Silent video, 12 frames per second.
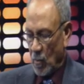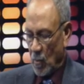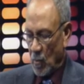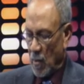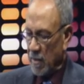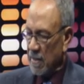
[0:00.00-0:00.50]

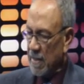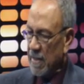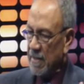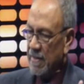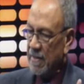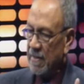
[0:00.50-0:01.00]
What
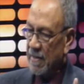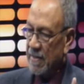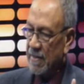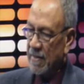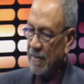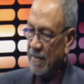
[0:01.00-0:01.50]
is,
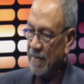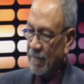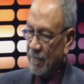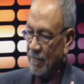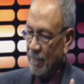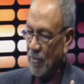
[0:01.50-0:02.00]

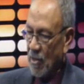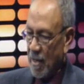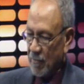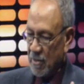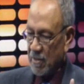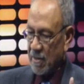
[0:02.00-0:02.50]
we
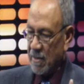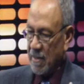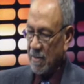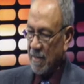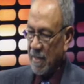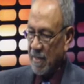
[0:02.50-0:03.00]
have
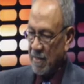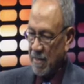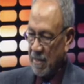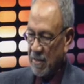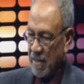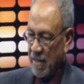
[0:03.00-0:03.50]
studied in
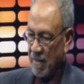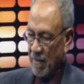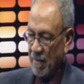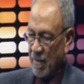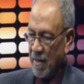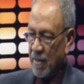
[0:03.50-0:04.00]
detail
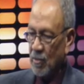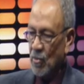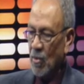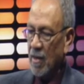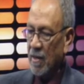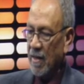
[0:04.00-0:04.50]
and you
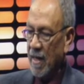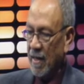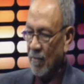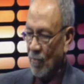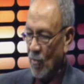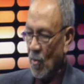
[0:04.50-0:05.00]
are
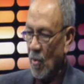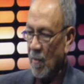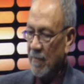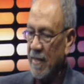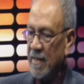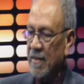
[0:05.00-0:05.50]

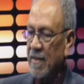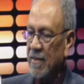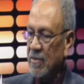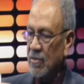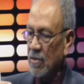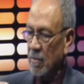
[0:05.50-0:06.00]
involved in, in
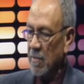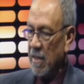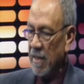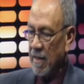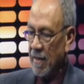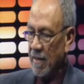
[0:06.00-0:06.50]
so
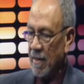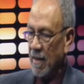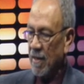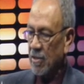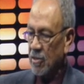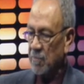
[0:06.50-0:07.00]
many
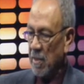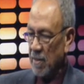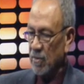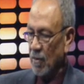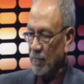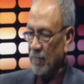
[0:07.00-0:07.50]
aspects
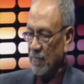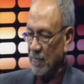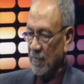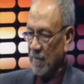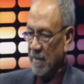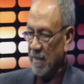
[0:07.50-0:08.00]
of
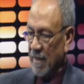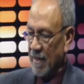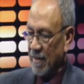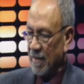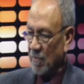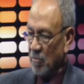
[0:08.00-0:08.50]
the,
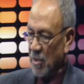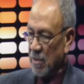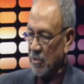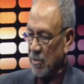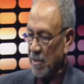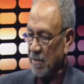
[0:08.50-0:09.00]
the
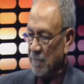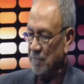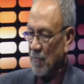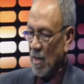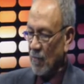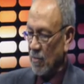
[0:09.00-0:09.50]
Brexit
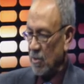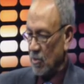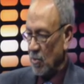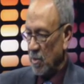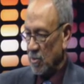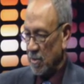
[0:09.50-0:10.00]
which is
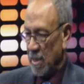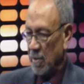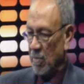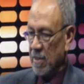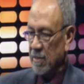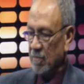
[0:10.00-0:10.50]
going to take
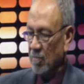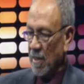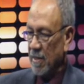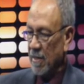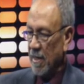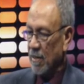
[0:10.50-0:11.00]
place
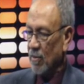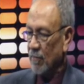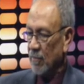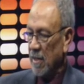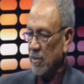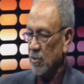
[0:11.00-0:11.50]
by the end of
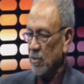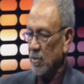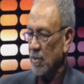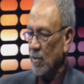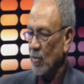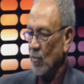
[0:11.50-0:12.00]
next uh,
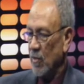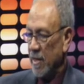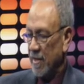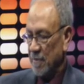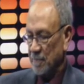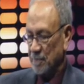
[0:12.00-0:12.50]
week.